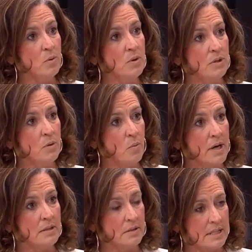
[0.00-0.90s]
own
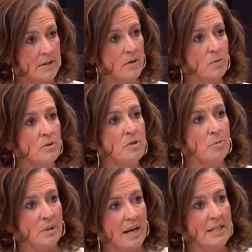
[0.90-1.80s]
world and their own
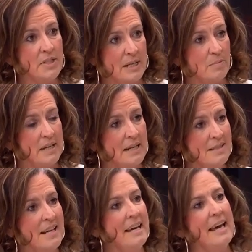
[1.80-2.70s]
supply chain base,